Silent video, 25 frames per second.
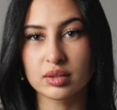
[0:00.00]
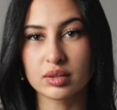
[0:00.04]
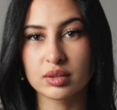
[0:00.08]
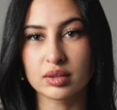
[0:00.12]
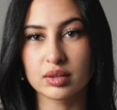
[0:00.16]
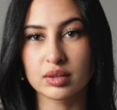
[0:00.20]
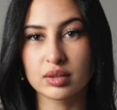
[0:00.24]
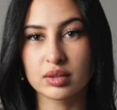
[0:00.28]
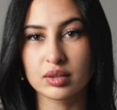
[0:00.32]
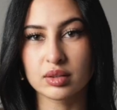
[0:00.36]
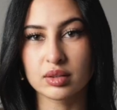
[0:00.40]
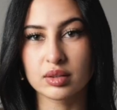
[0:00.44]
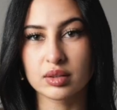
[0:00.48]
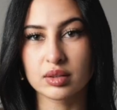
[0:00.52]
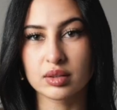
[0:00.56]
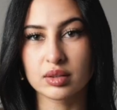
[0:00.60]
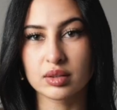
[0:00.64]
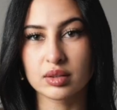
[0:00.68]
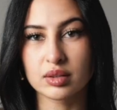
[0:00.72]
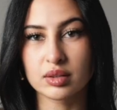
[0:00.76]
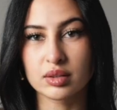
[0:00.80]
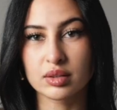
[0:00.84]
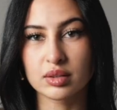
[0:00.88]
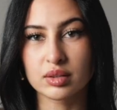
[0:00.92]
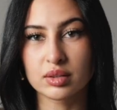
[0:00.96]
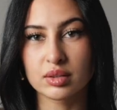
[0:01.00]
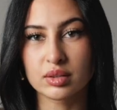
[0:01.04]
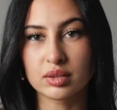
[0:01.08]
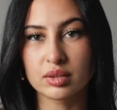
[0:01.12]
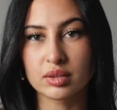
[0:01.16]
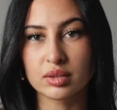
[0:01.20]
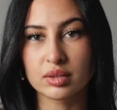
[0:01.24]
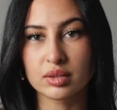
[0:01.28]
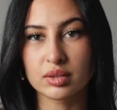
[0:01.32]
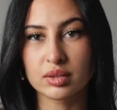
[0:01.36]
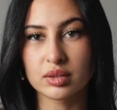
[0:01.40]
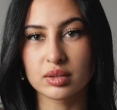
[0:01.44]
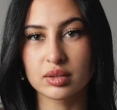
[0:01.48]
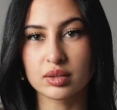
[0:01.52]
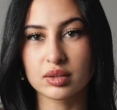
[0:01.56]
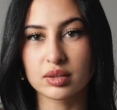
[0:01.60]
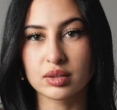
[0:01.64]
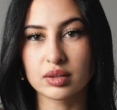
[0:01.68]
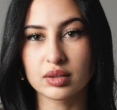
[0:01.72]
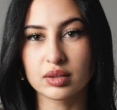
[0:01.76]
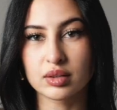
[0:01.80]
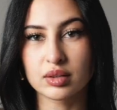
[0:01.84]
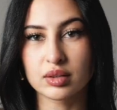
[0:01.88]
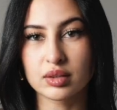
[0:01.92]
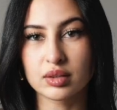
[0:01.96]

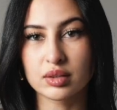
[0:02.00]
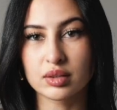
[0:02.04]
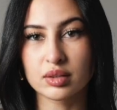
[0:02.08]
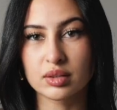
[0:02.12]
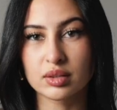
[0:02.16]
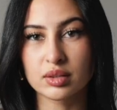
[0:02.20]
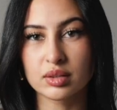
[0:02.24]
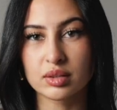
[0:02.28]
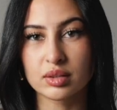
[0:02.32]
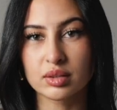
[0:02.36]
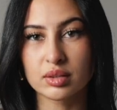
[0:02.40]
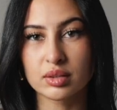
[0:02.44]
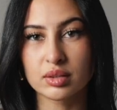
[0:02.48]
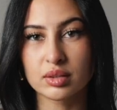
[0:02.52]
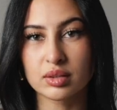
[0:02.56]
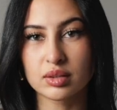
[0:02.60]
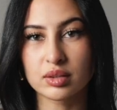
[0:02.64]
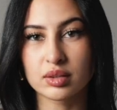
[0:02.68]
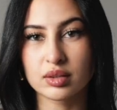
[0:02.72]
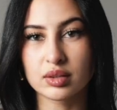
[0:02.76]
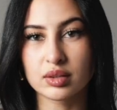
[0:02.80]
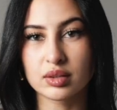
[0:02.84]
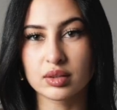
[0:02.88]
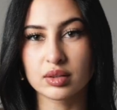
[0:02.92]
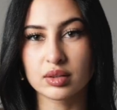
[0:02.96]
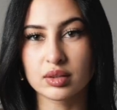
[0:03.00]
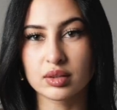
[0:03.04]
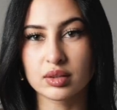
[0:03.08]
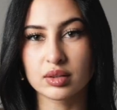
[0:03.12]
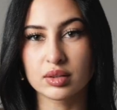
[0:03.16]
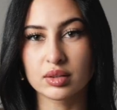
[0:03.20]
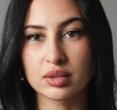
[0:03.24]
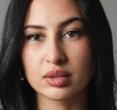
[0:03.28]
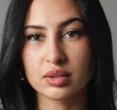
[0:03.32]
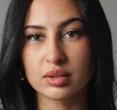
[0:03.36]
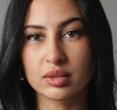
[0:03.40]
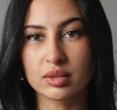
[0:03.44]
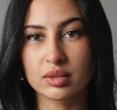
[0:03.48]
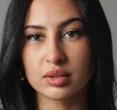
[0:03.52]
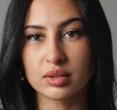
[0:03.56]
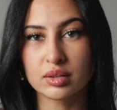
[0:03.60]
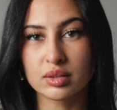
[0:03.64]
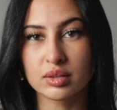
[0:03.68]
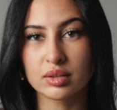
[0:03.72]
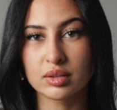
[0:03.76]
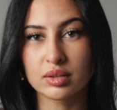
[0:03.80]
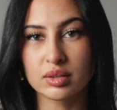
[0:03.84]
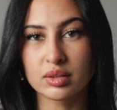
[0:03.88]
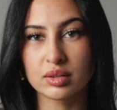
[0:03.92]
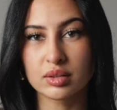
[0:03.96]
Nobody speaks.